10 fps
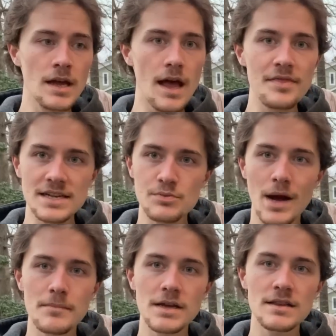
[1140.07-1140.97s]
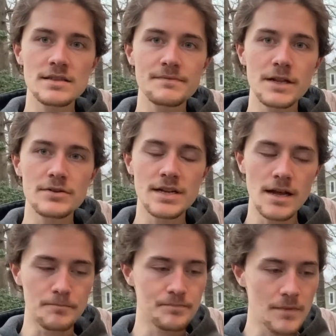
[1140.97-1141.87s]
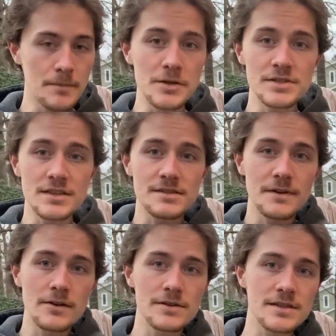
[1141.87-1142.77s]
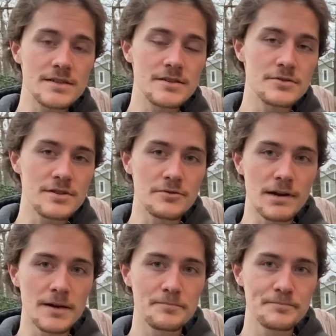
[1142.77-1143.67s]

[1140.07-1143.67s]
And that's why I'm making this video today. I'm using this video as an excuse to drink.